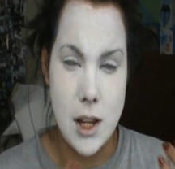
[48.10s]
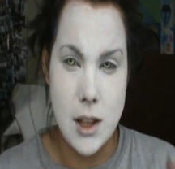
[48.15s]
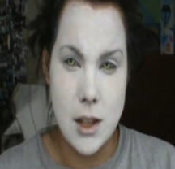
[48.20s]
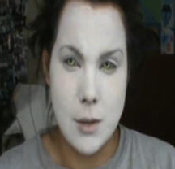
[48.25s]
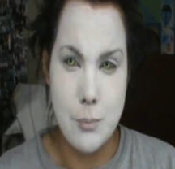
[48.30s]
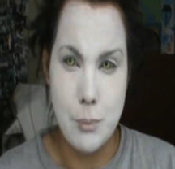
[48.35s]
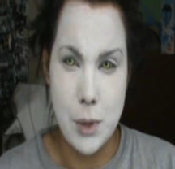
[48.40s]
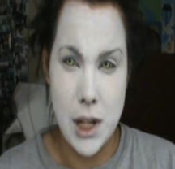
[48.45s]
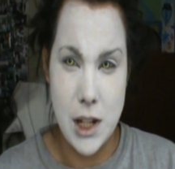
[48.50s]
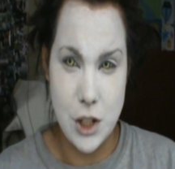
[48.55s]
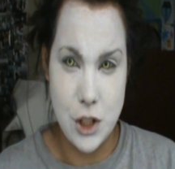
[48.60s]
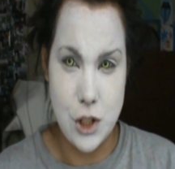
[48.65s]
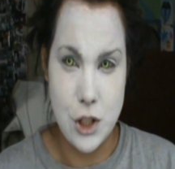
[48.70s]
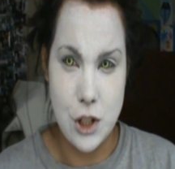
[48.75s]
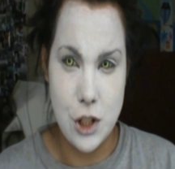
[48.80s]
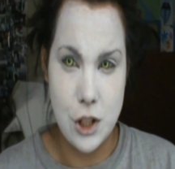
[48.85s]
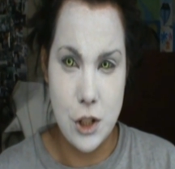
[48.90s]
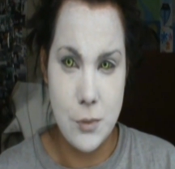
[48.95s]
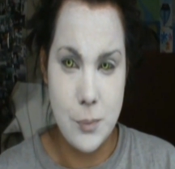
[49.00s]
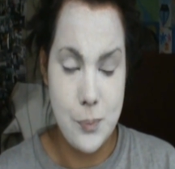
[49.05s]
In the
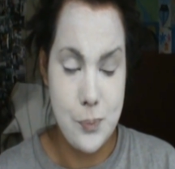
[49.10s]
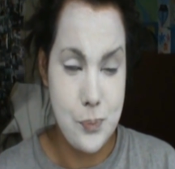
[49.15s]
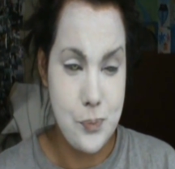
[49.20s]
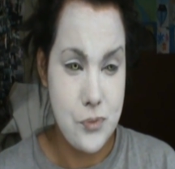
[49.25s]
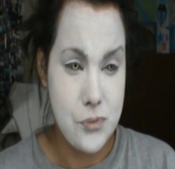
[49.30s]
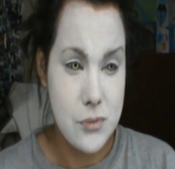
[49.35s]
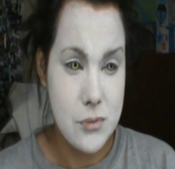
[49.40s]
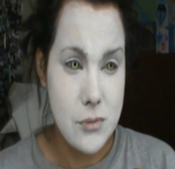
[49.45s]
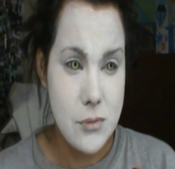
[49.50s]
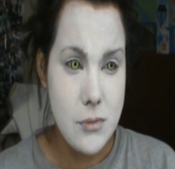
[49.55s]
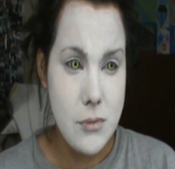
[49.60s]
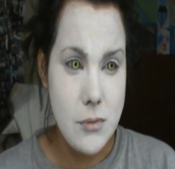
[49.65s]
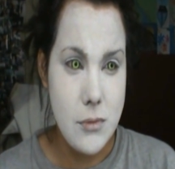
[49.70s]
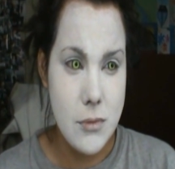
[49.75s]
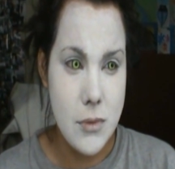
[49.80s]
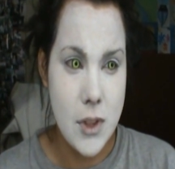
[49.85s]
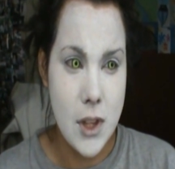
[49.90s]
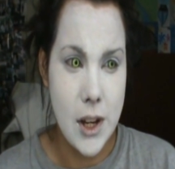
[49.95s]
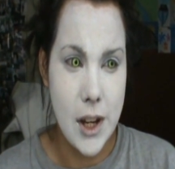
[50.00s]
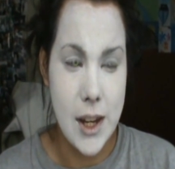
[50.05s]
picture,
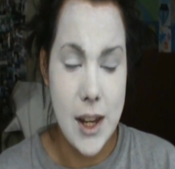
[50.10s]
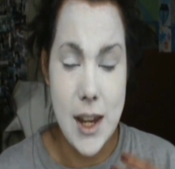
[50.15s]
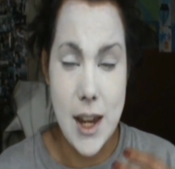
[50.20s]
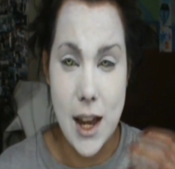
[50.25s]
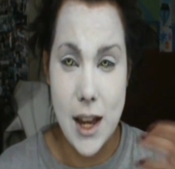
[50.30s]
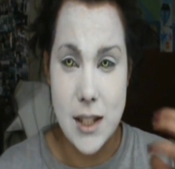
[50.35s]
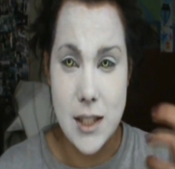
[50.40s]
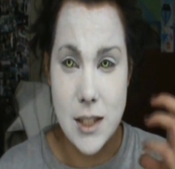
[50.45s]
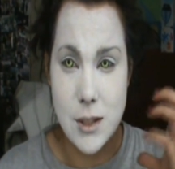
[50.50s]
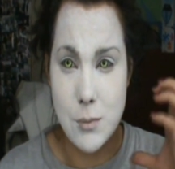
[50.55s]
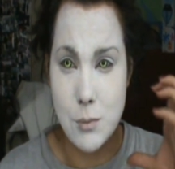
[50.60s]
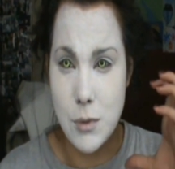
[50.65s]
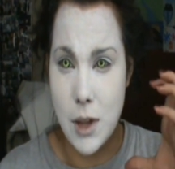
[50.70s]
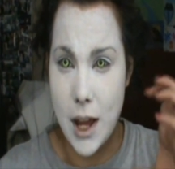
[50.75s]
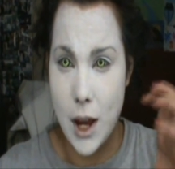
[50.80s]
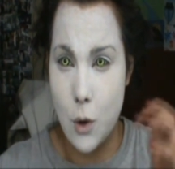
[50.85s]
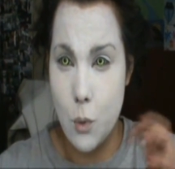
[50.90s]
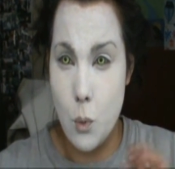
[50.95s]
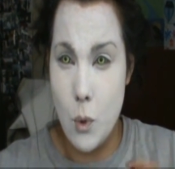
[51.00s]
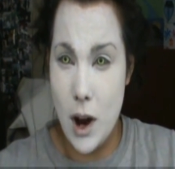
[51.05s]
he has some
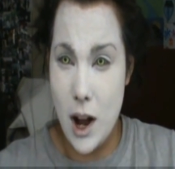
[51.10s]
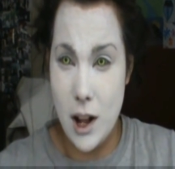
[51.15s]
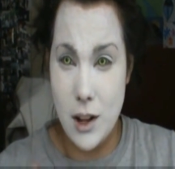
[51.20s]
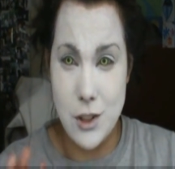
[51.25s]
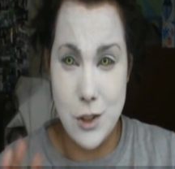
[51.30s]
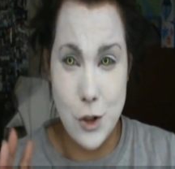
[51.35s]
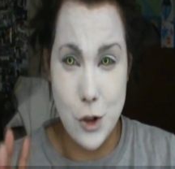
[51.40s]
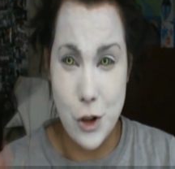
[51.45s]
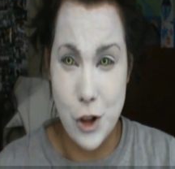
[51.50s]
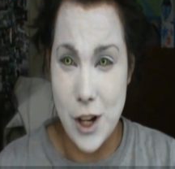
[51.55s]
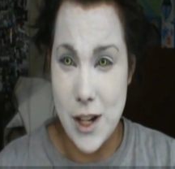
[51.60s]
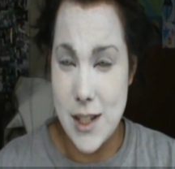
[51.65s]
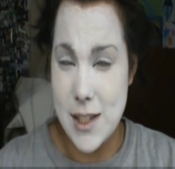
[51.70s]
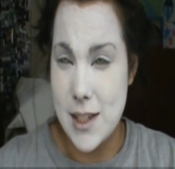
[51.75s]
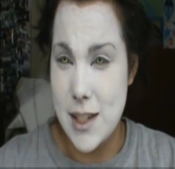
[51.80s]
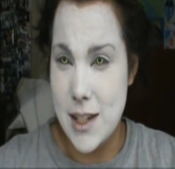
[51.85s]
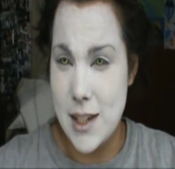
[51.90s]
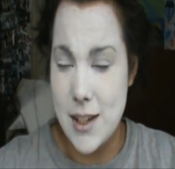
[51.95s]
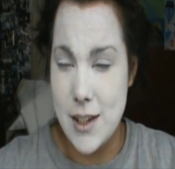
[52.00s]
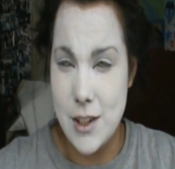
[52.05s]
like wild and
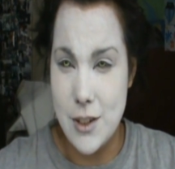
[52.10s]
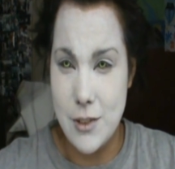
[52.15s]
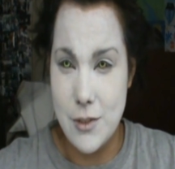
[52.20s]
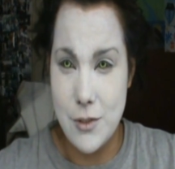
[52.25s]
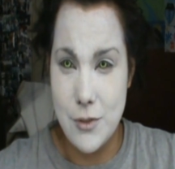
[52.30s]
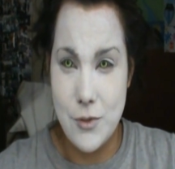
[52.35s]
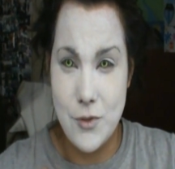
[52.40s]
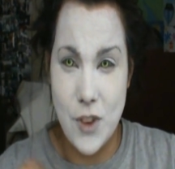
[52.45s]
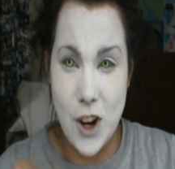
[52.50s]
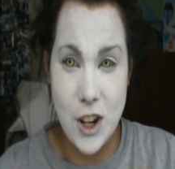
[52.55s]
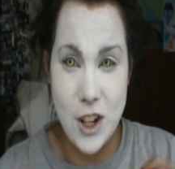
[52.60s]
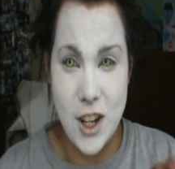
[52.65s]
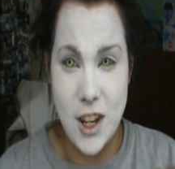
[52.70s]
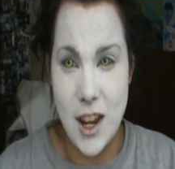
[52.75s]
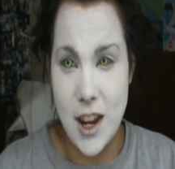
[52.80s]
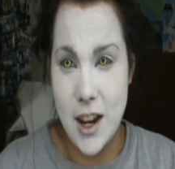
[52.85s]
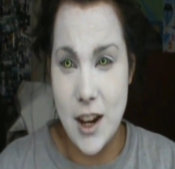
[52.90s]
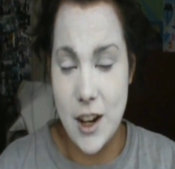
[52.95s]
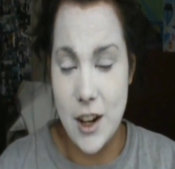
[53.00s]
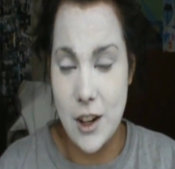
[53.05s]
crazy
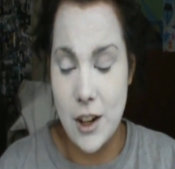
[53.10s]
funky